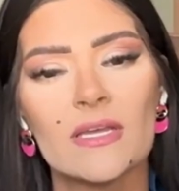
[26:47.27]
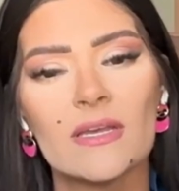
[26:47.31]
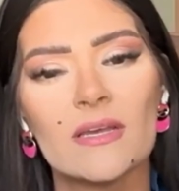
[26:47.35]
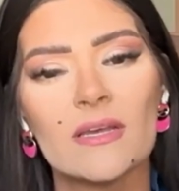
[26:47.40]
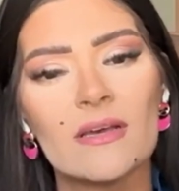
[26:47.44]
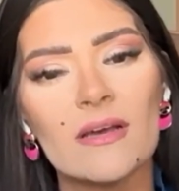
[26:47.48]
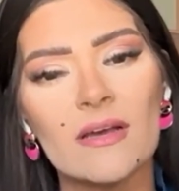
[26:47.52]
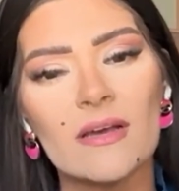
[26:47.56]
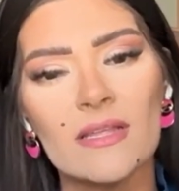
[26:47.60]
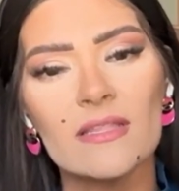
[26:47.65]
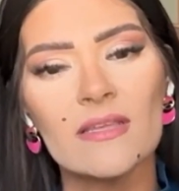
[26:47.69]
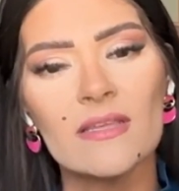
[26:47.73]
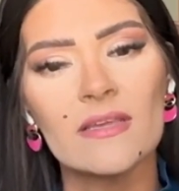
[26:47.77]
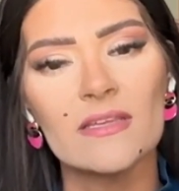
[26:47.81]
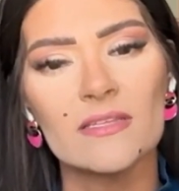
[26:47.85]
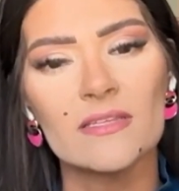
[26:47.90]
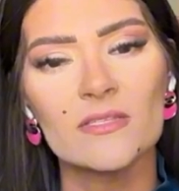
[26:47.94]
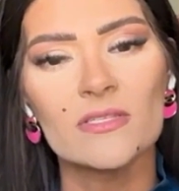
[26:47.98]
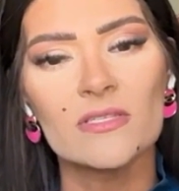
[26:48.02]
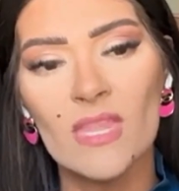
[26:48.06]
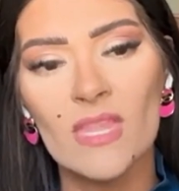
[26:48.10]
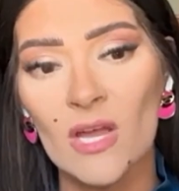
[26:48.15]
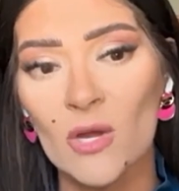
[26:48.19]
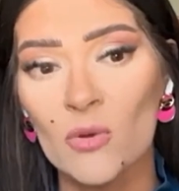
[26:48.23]
I think
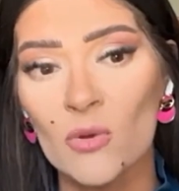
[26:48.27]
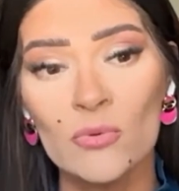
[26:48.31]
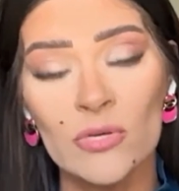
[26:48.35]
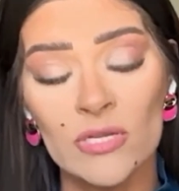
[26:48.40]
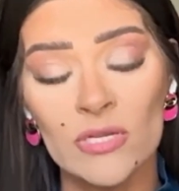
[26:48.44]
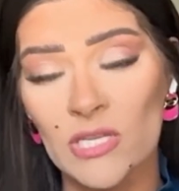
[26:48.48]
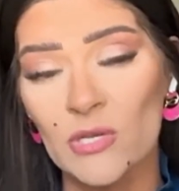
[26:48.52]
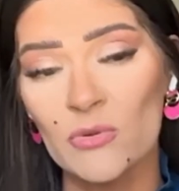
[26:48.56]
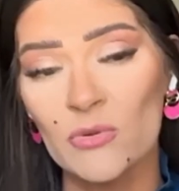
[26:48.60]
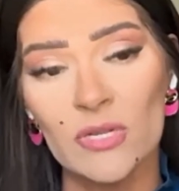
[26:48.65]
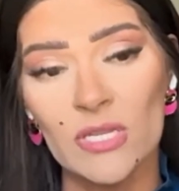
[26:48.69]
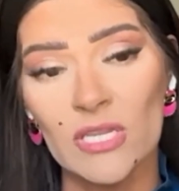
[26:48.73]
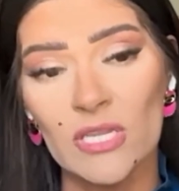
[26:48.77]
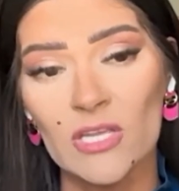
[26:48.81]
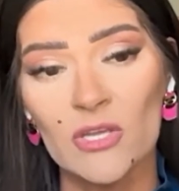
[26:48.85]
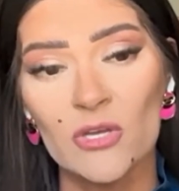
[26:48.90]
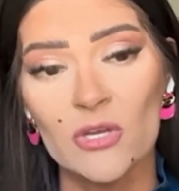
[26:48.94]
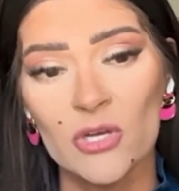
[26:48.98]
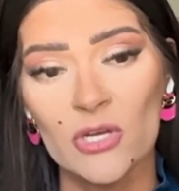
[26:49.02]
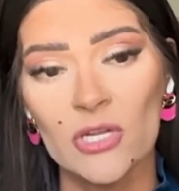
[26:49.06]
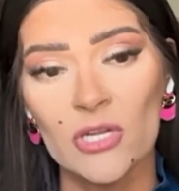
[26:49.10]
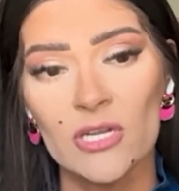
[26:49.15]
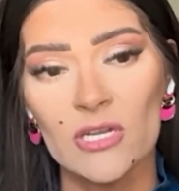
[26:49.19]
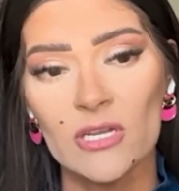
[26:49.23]
it's a really, really
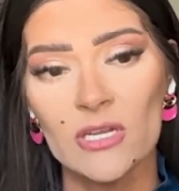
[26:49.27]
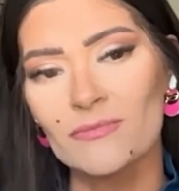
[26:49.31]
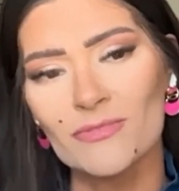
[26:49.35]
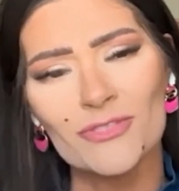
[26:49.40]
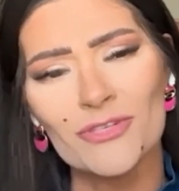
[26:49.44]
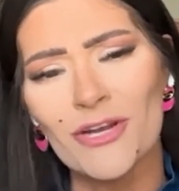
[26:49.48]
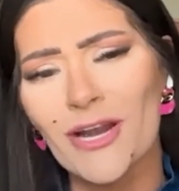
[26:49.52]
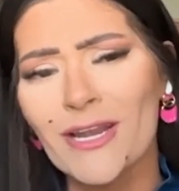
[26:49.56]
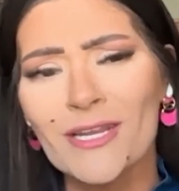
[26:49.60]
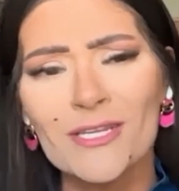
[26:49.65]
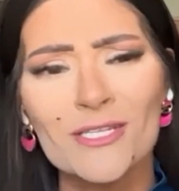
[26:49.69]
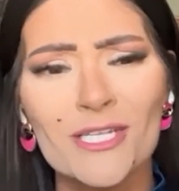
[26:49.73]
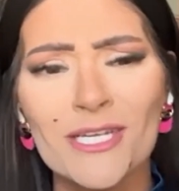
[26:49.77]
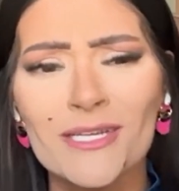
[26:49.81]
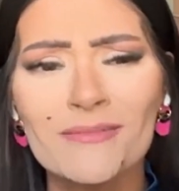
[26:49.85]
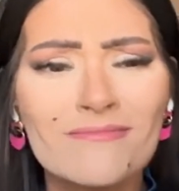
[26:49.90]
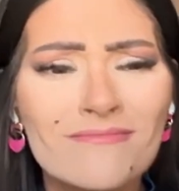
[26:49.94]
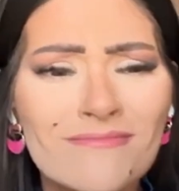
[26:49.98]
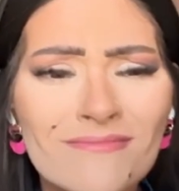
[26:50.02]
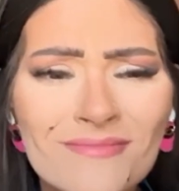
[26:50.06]
good strategy.